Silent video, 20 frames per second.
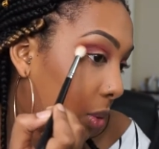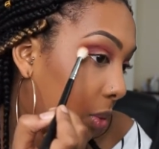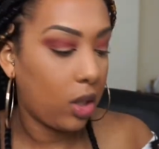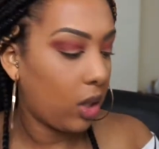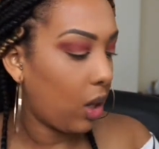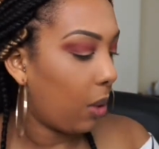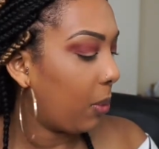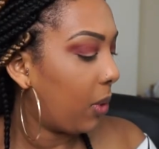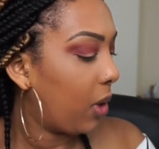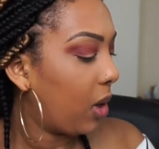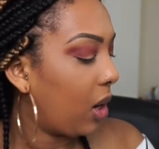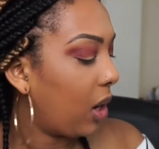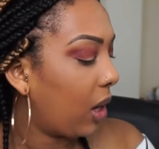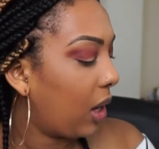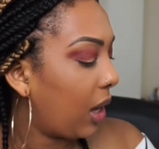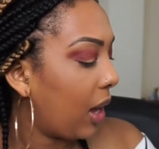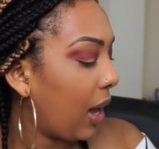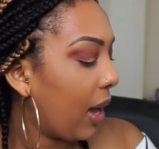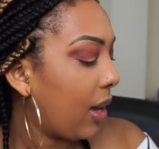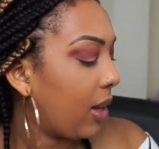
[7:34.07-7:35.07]
So I'm gonna
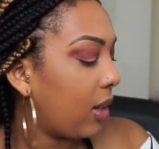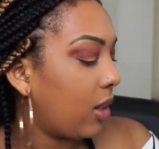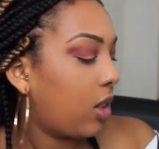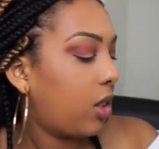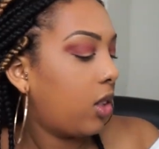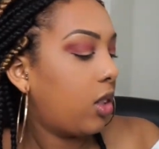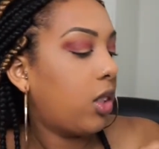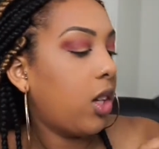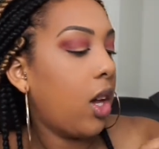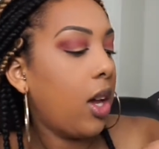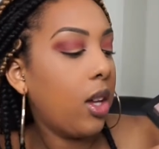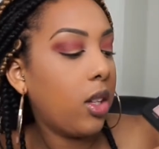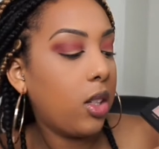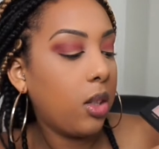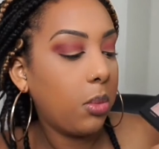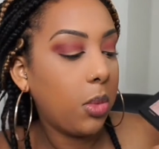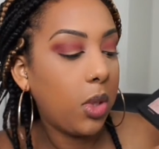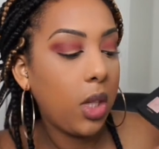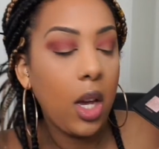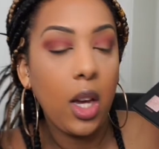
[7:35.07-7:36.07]
get
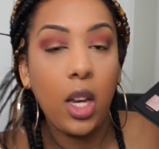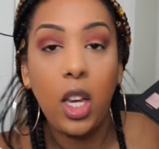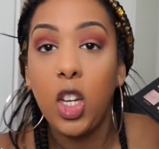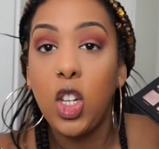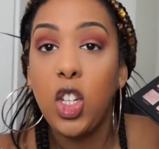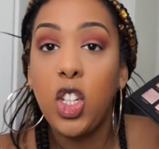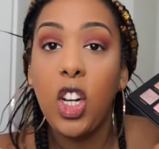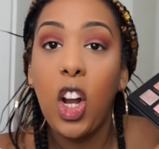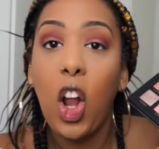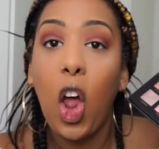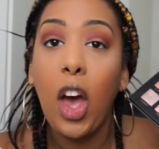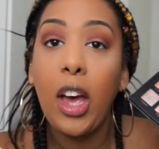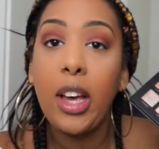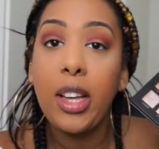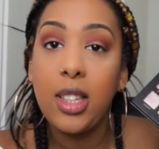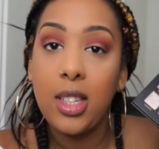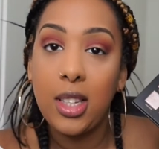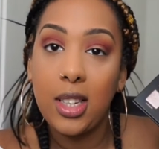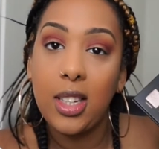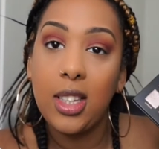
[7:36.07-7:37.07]
some Turkish
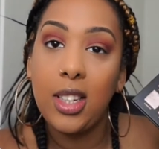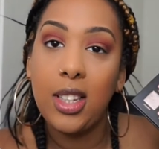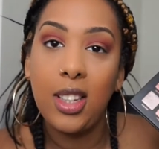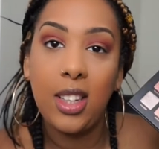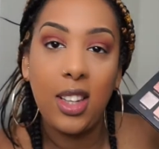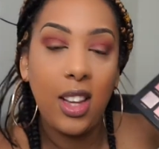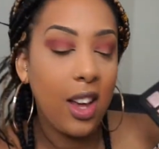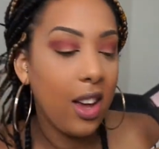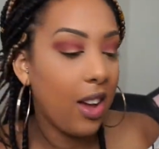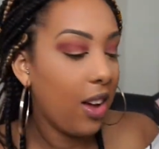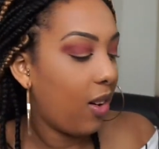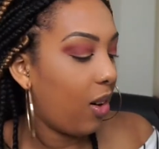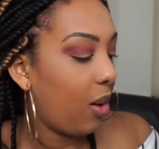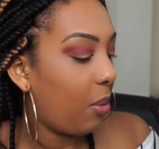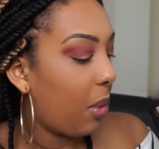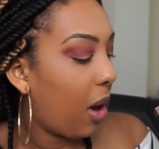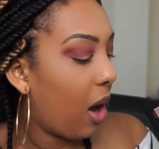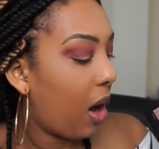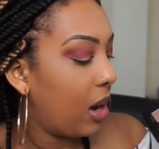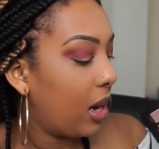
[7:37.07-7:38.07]
Delight
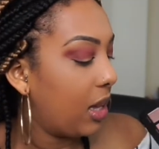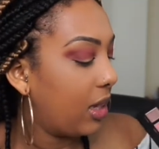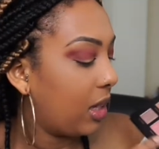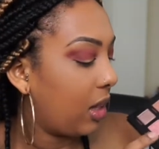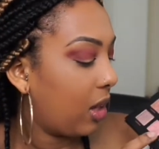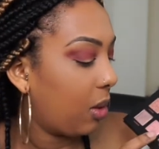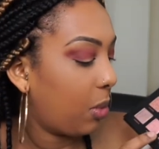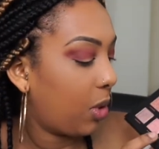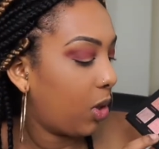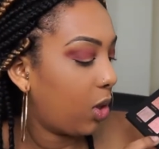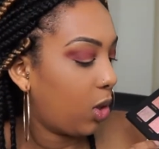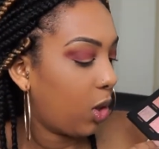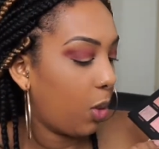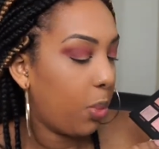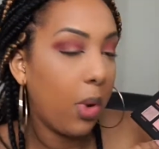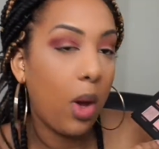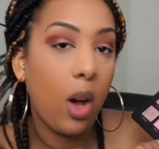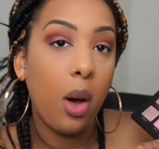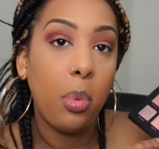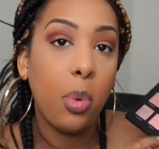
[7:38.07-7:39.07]
on my eyelids, and I'm gonna top
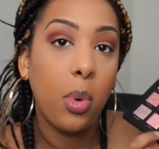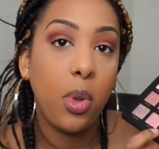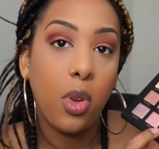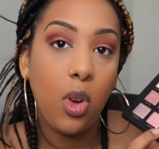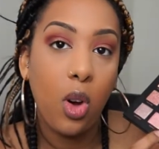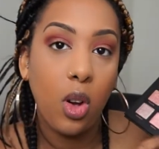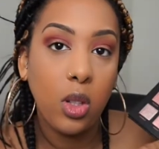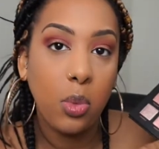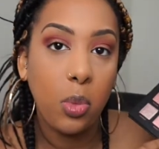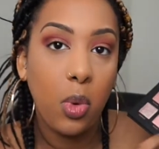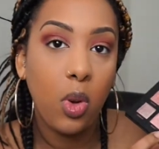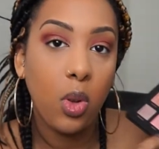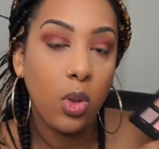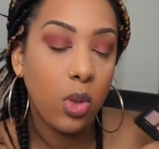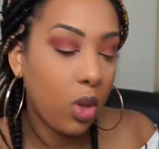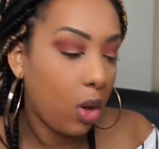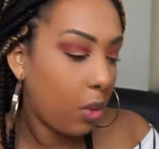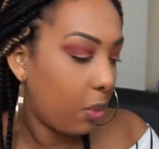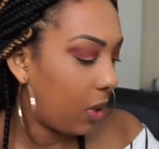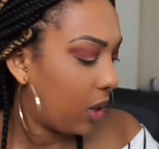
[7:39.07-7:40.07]
it up with Cosmo on
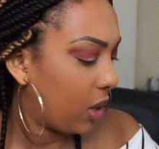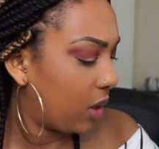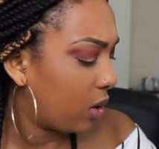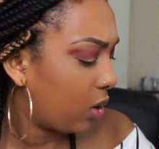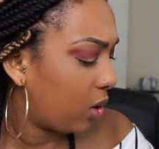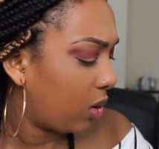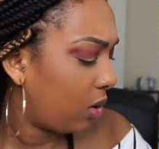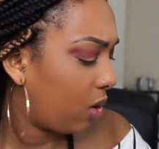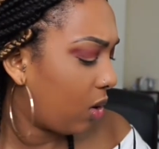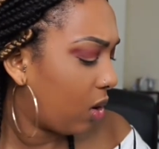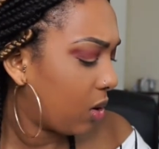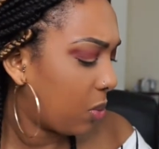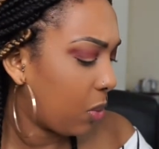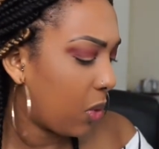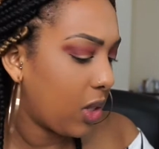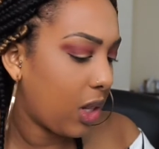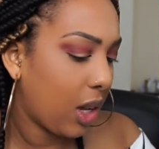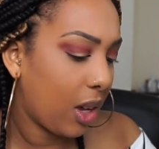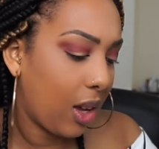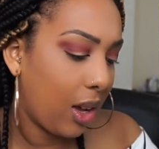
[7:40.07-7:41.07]
top because Cosmo
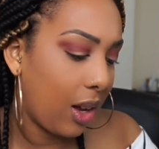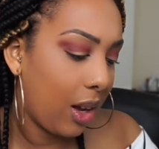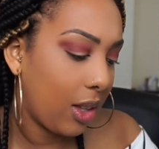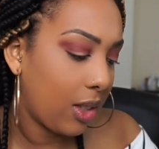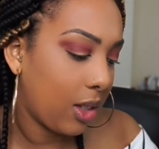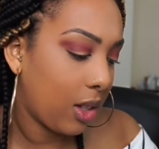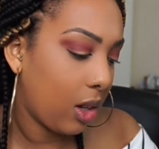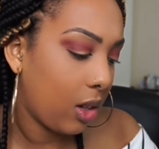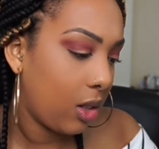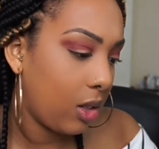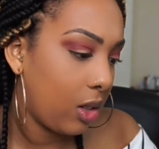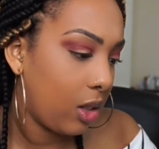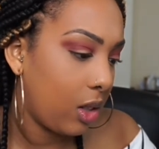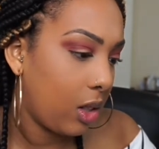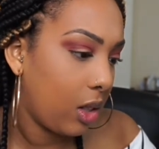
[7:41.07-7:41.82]
is like a glitter.